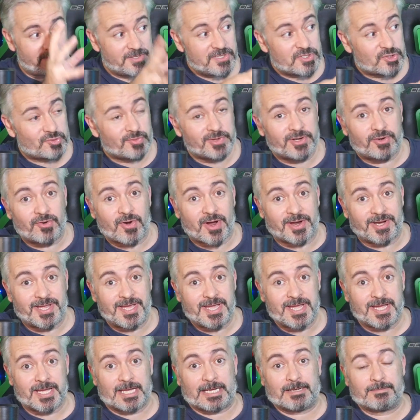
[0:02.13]
This rig right
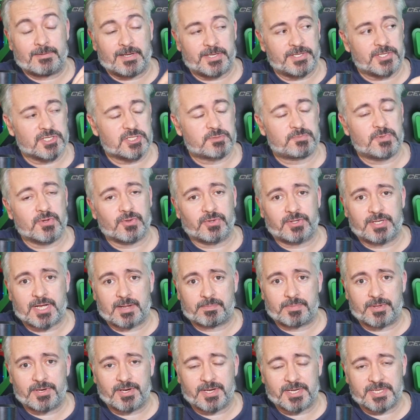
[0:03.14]
here, I just built a
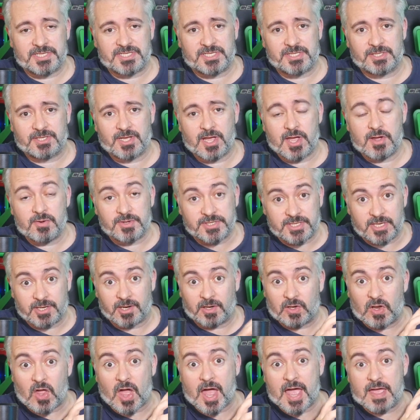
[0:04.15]
couple of nights ago. I did
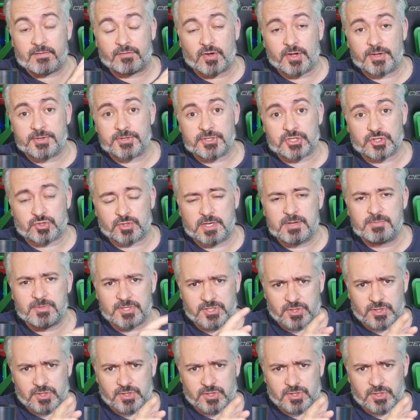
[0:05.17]
it live on stream.